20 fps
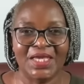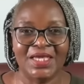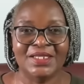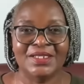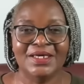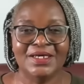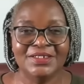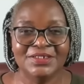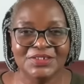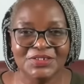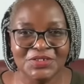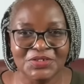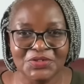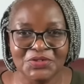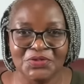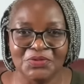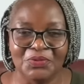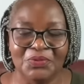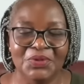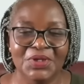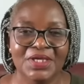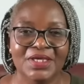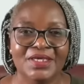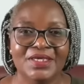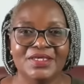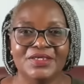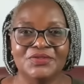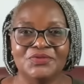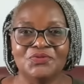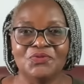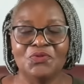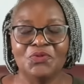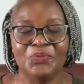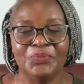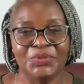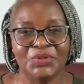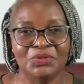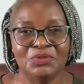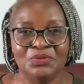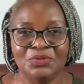And I knew it would
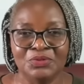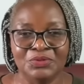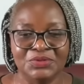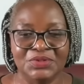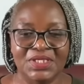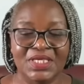be good.